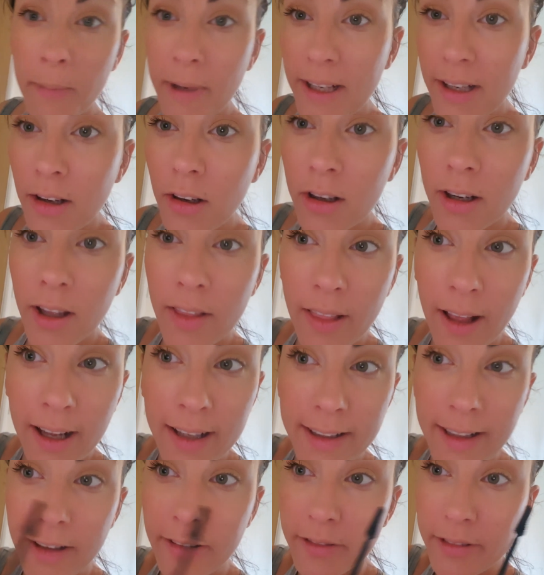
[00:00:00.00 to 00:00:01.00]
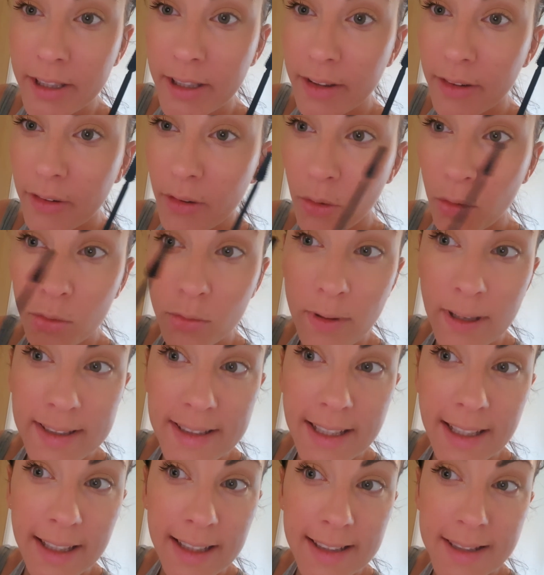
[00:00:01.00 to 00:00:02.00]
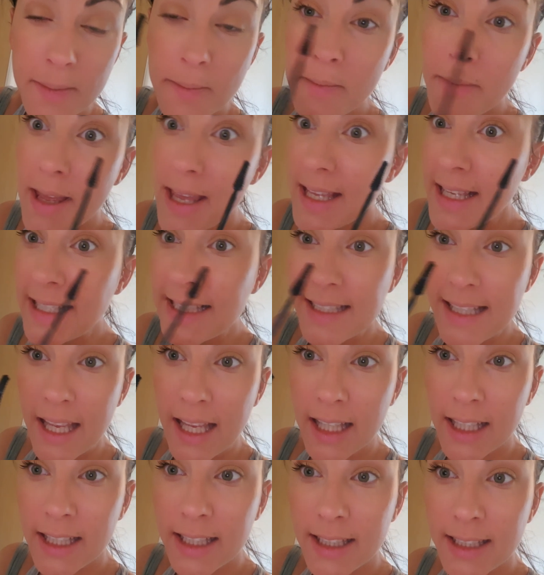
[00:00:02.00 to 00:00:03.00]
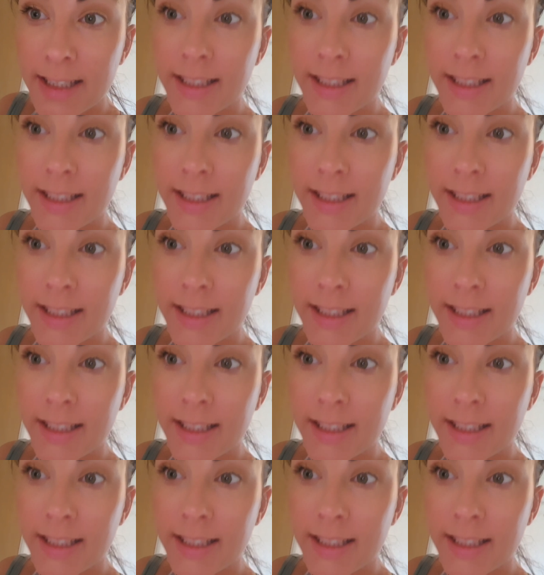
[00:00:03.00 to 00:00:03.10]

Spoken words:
mean, look at that difference already. It's amazing.